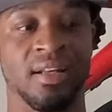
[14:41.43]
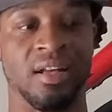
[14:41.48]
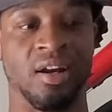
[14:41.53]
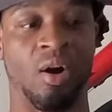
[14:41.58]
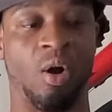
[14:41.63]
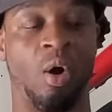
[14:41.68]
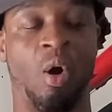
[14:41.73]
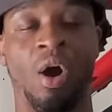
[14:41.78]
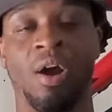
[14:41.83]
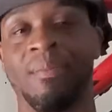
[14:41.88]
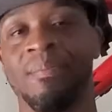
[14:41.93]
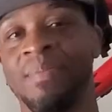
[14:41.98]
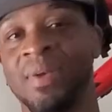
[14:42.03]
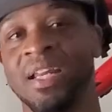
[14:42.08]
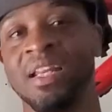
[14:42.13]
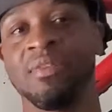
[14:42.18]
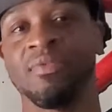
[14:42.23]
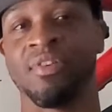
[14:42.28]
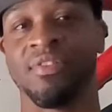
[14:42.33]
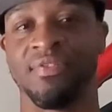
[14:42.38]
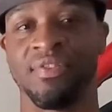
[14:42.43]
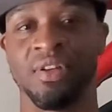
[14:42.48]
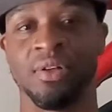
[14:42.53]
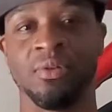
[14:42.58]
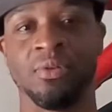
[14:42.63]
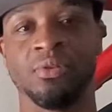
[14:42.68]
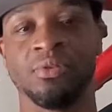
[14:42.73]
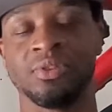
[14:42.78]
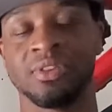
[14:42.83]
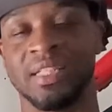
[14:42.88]
There aren't many
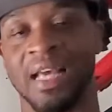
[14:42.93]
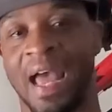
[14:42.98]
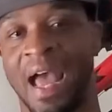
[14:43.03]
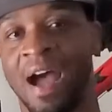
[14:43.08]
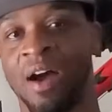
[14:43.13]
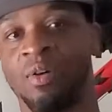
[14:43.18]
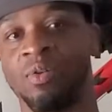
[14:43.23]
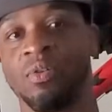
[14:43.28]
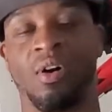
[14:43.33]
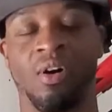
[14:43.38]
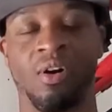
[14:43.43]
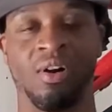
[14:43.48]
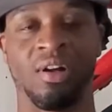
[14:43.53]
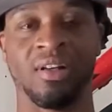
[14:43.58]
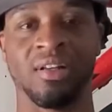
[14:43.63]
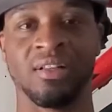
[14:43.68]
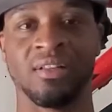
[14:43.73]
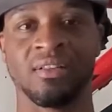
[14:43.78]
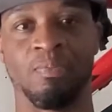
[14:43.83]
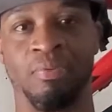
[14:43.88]
reviews out on